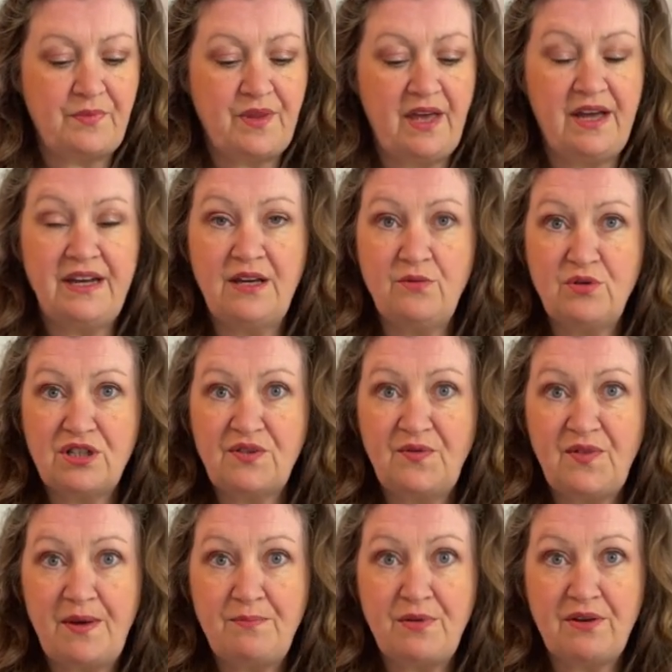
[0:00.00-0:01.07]
it was
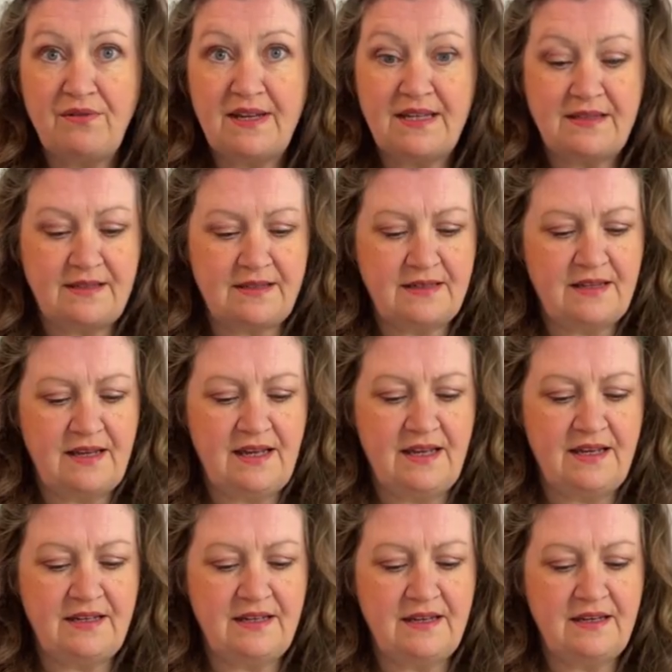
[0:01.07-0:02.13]
February's
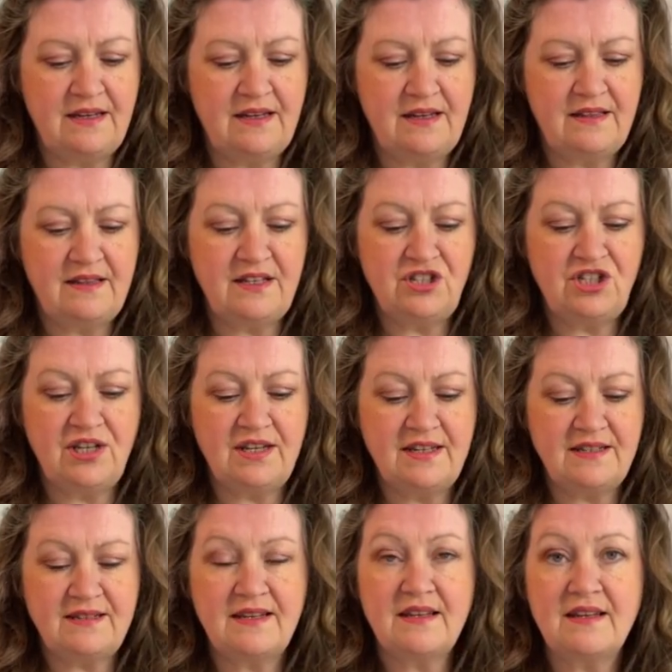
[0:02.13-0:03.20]
in this
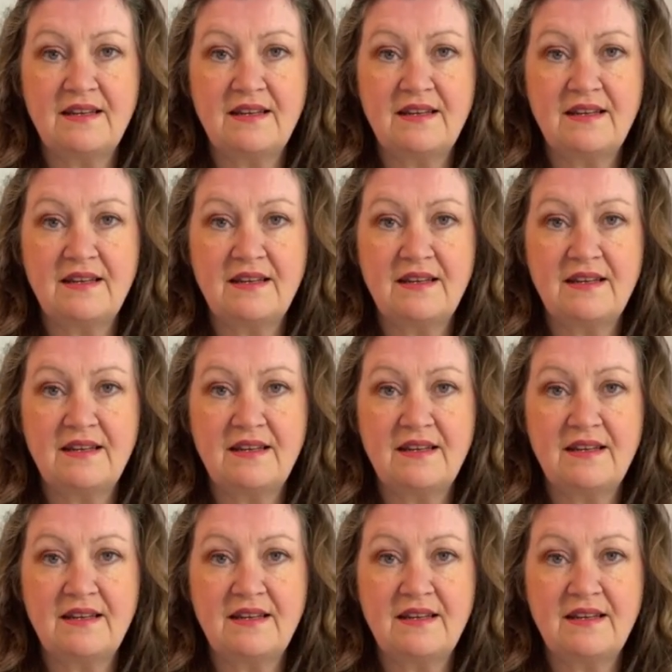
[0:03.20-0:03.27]
year's